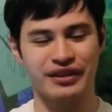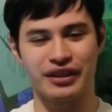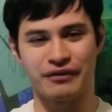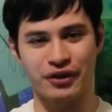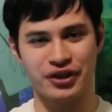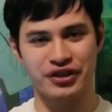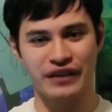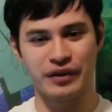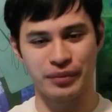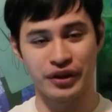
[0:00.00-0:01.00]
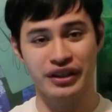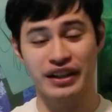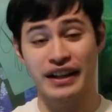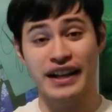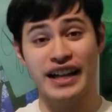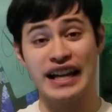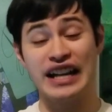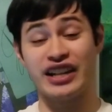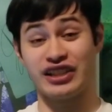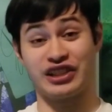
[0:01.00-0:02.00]
version of the book, it
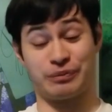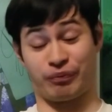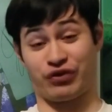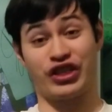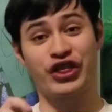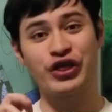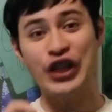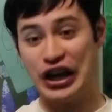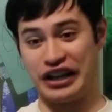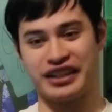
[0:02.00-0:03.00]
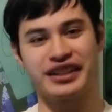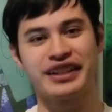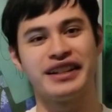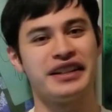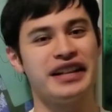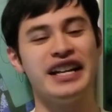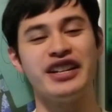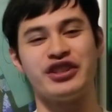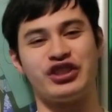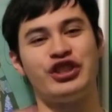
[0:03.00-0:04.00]
is thick. It
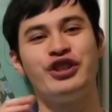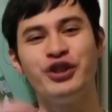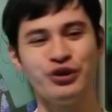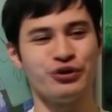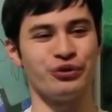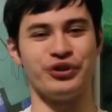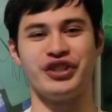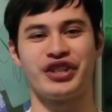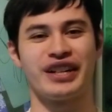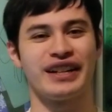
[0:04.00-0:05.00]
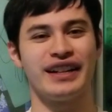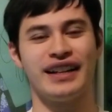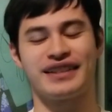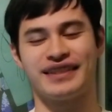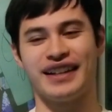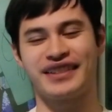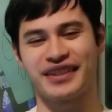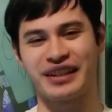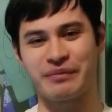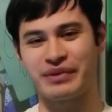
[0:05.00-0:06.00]
is huge. It's
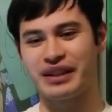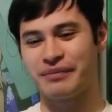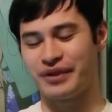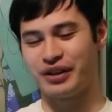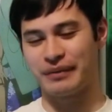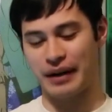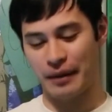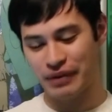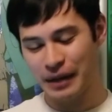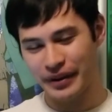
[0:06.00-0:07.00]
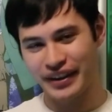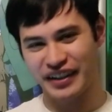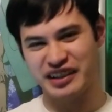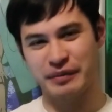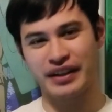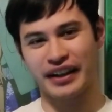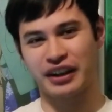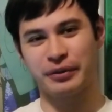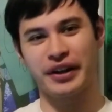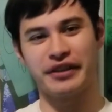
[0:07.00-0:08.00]
gonna be, I probably think it's gonna be like
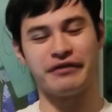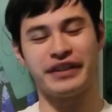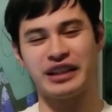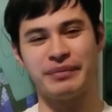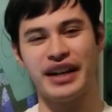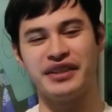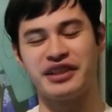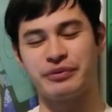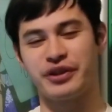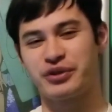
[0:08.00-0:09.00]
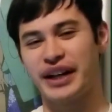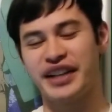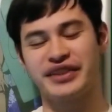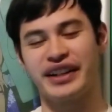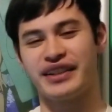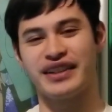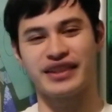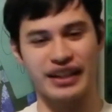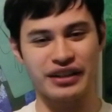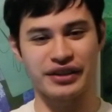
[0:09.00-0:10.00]
350 pages when translated into
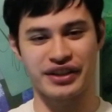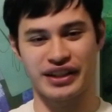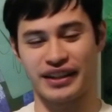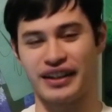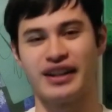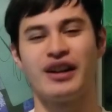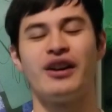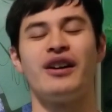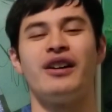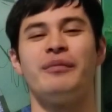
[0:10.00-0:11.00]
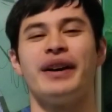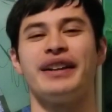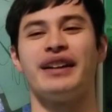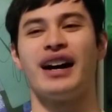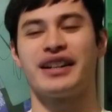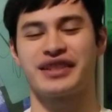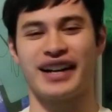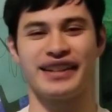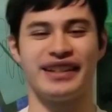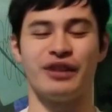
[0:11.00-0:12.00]
English, and oh my gosh,
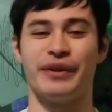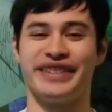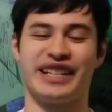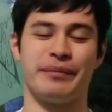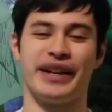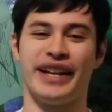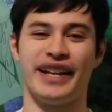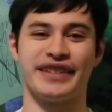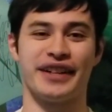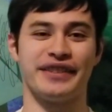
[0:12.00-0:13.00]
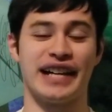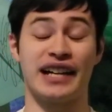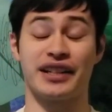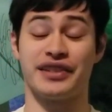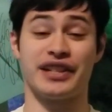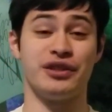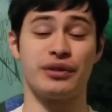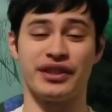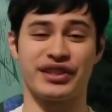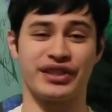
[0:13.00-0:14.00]
I can't wait to get my hands on that, because as you
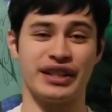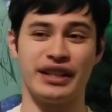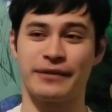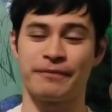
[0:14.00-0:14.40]
can see,